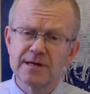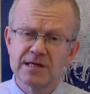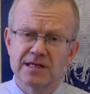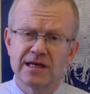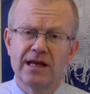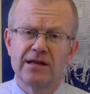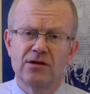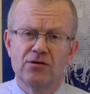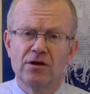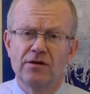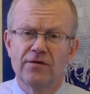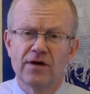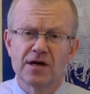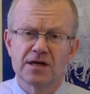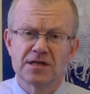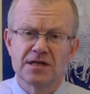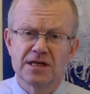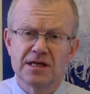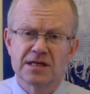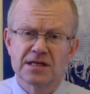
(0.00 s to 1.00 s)
be said, the
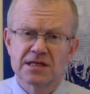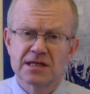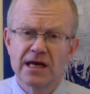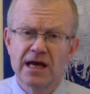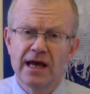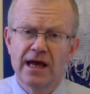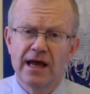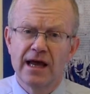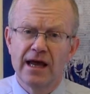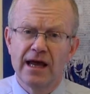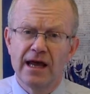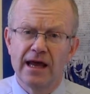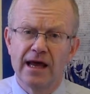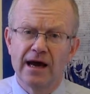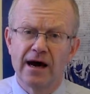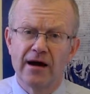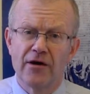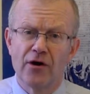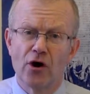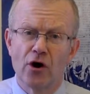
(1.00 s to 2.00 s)
universities
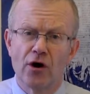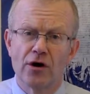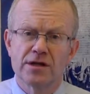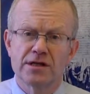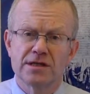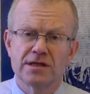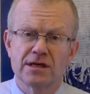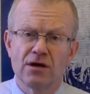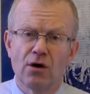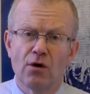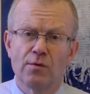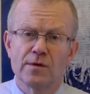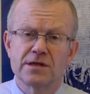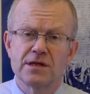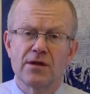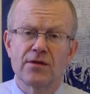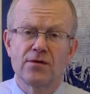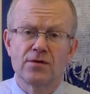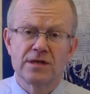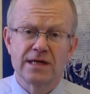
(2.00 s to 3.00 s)
are not always
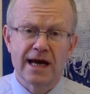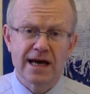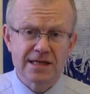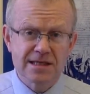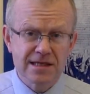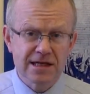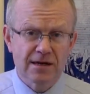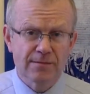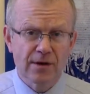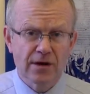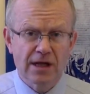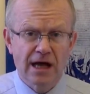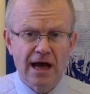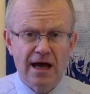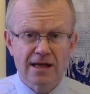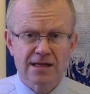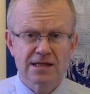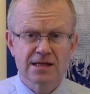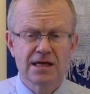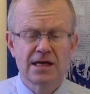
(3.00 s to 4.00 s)
enthusiastic about
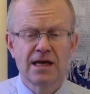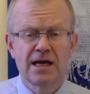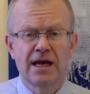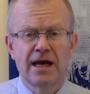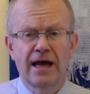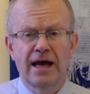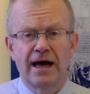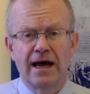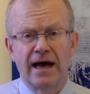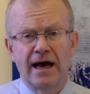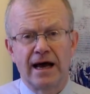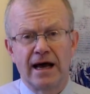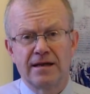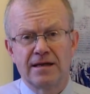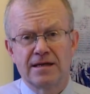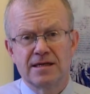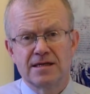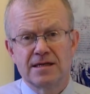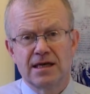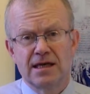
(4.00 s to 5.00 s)
that,
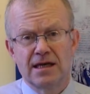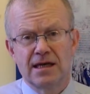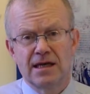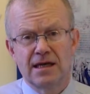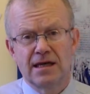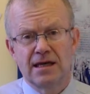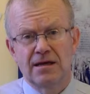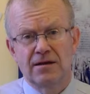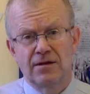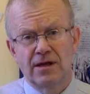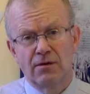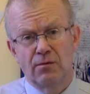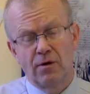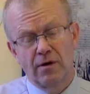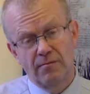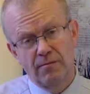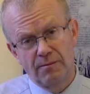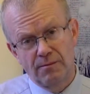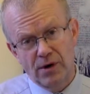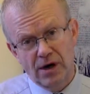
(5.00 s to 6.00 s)
and they
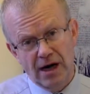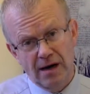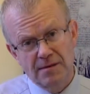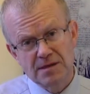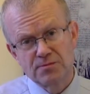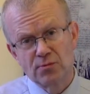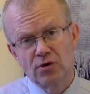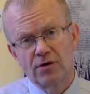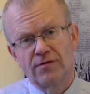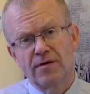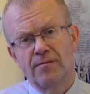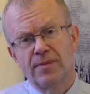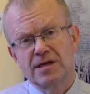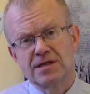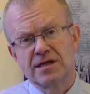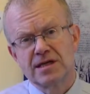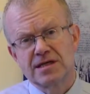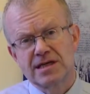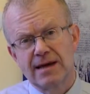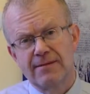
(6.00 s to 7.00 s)
want perhaps more of a
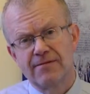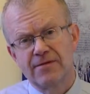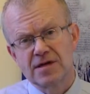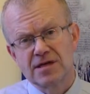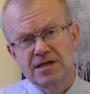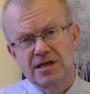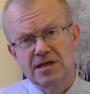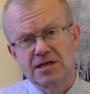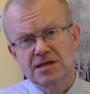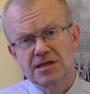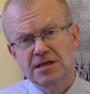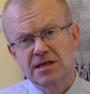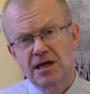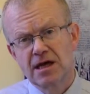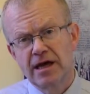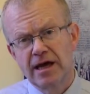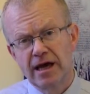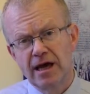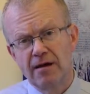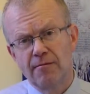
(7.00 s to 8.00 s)
business emphasis,
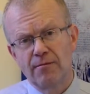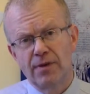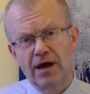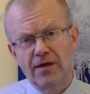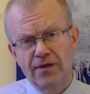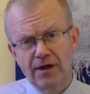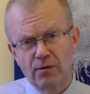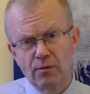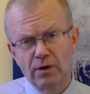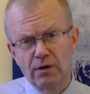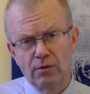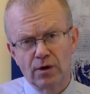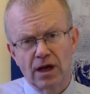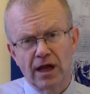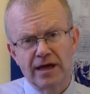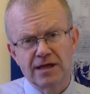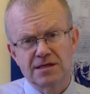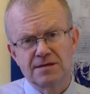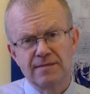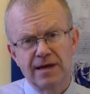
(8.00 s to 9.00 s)
but I think we would
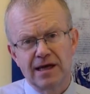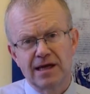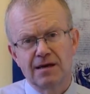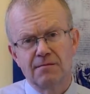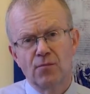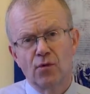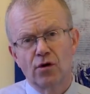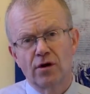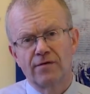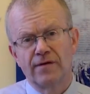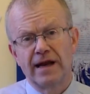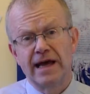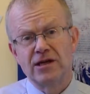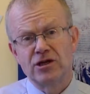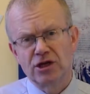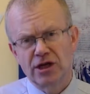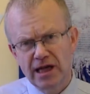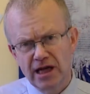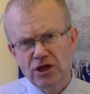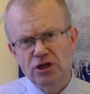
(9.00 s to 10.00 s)
like to make it more of an
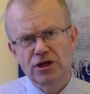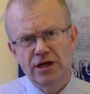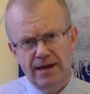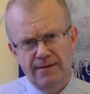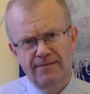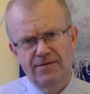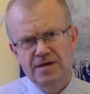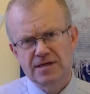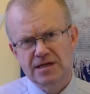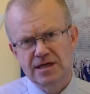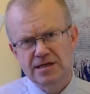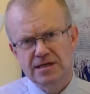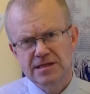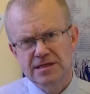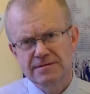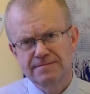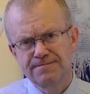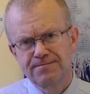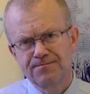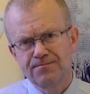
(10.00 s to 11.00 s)
education
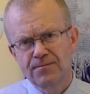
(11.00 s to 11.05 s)
emphasis.